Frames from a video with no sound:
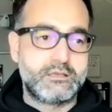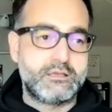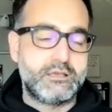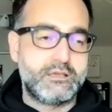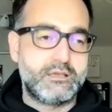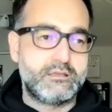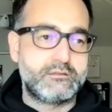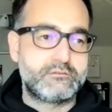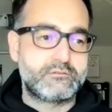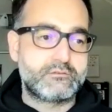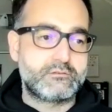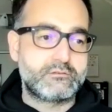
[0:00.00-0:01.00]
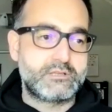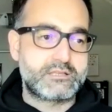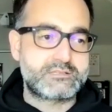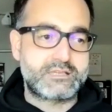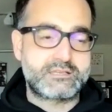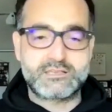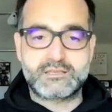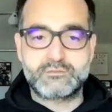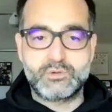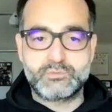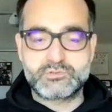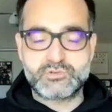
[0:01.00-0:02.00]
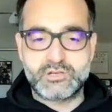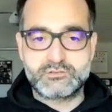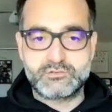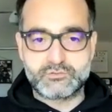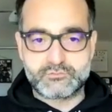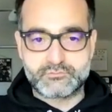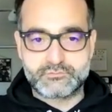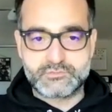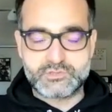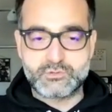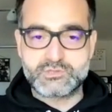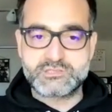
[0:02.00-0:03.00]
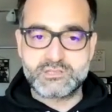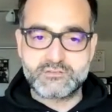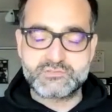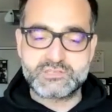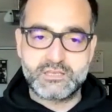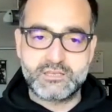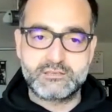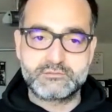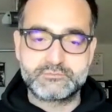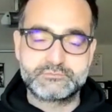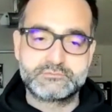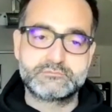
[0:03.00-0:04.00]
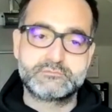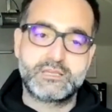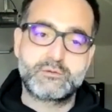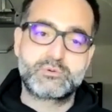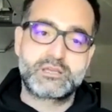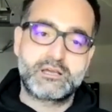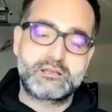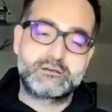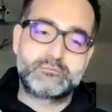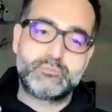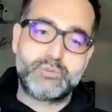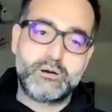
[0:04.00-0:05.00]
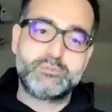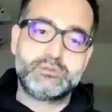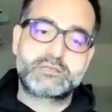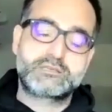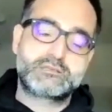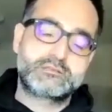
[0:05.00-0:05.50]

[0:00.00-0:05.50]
And that's exactly what we try to do. So instead of saying, hey, we got a public